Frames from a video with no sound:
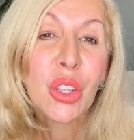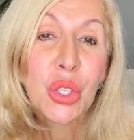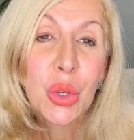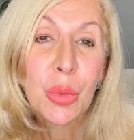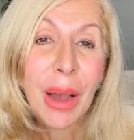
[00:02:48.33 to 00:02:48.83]

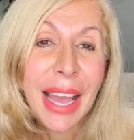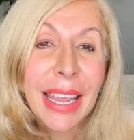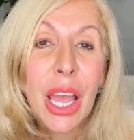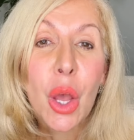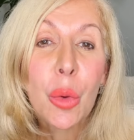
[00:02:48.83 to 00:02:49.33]
to
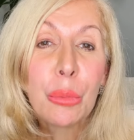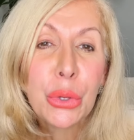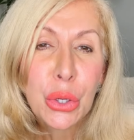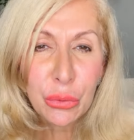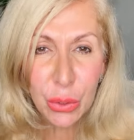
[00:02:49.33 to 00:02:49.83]
my
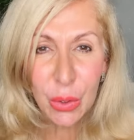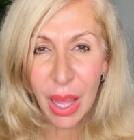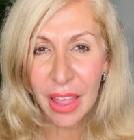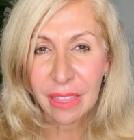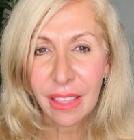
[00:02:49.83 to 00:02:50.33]

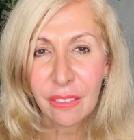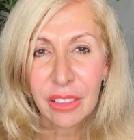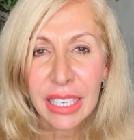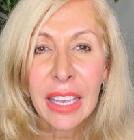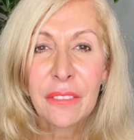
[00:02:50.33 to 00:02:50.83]
beautiful and
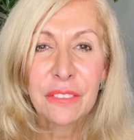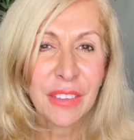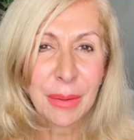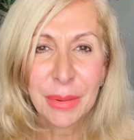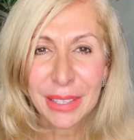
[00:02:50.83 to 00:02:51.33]
lovely,
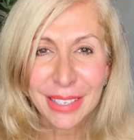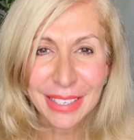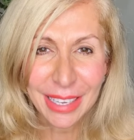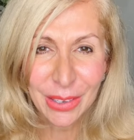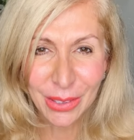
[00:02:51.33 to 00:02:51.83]
fabulous
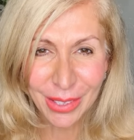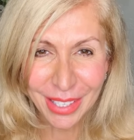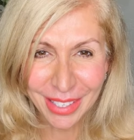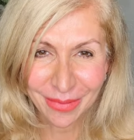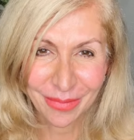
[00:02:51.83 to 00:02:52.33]

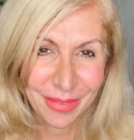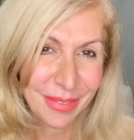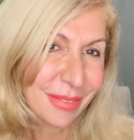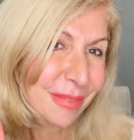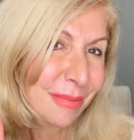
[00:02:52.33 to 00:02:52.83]
singles.
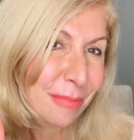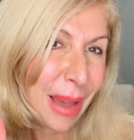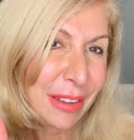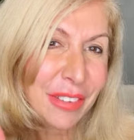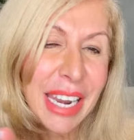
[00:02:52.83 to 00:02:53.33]

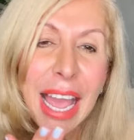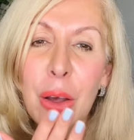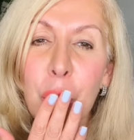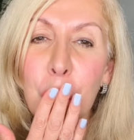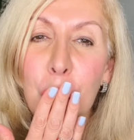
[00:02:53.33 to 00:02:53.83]
Bye for
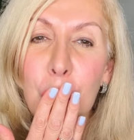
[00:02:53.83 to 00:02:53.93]
now.